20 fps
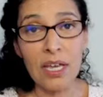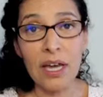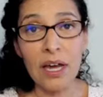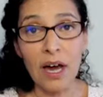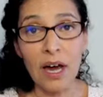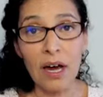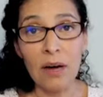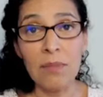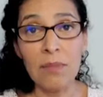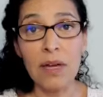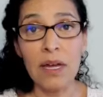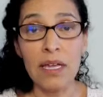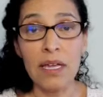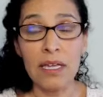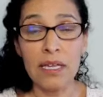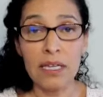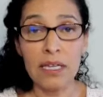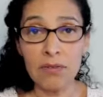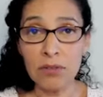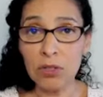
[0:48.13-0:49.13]
um,
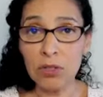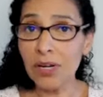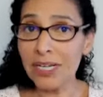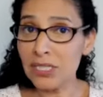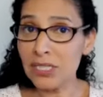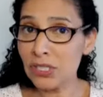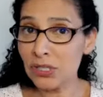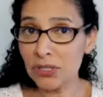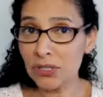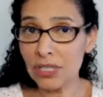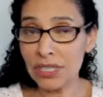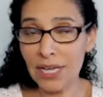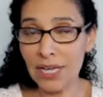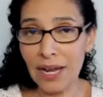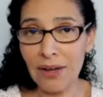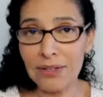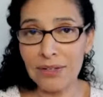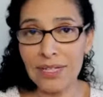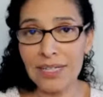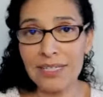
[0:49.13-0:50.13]
even though I started
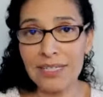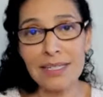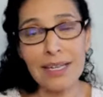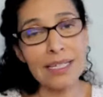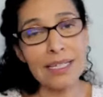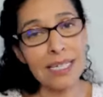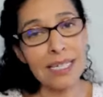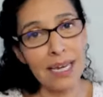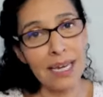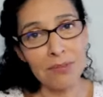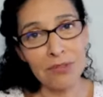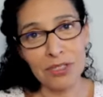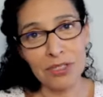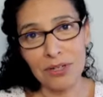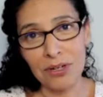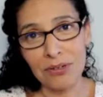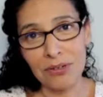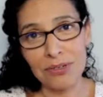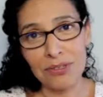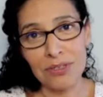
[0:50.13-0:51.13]
out as an on camera
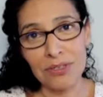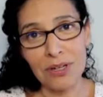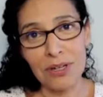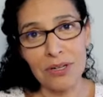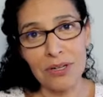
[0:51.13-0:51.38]
coach.